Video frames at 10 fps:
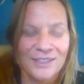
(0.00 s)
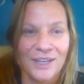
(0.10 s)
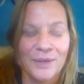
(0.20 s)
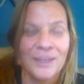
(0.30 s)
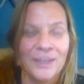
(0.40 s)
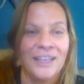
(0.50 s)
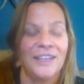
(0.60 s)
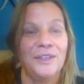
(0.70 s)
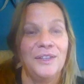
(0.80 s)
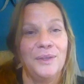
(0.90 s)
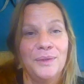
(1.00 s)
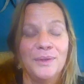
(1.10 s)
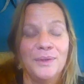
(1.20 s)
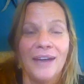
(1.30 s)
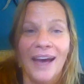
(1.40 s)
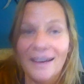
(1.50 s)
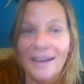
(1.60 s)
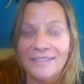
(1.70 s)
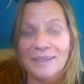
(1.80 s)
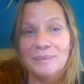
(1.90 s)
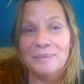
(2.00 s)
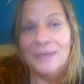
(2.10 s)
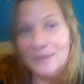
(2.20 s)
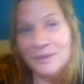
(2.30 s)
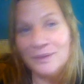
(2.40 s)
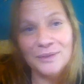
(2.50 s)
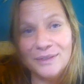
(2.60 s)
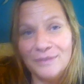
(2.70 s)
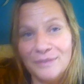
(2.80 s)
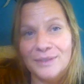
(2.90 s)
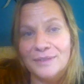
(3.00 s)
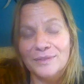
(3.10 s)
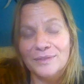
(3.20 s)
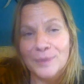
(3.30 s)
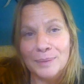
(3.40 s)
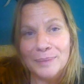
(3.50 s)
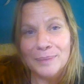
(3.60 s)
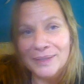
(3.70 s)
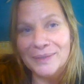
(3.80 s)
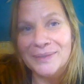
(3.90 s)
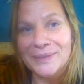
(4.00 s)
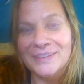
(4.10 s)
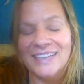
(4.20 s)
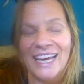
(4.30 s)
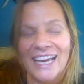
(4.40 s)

So you have a beautiful full moon,